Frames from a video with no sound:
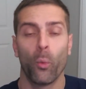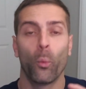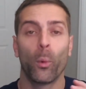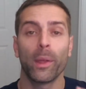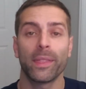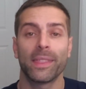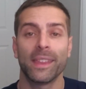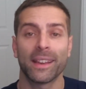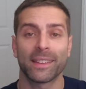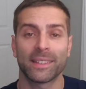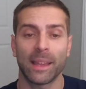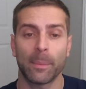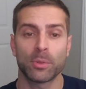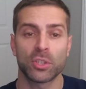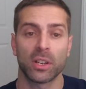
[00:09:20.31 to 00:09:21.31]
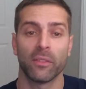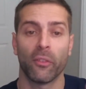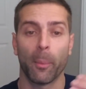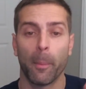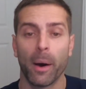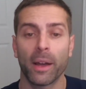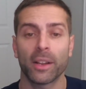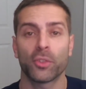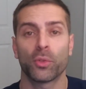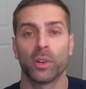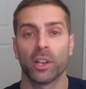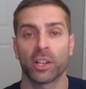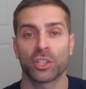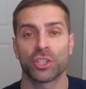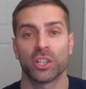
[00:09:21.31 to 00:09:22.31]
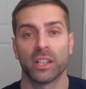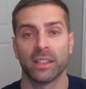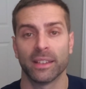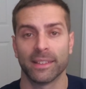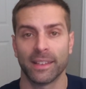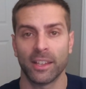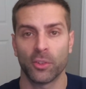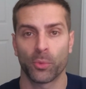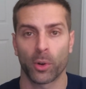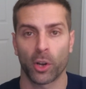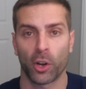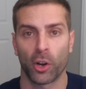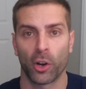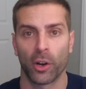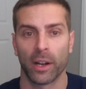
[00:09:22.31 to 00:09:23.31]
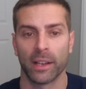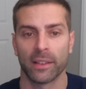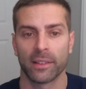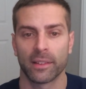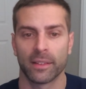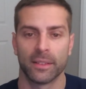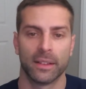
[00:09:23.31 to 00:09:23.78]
with the exception of a modest reduction in disease recurrence.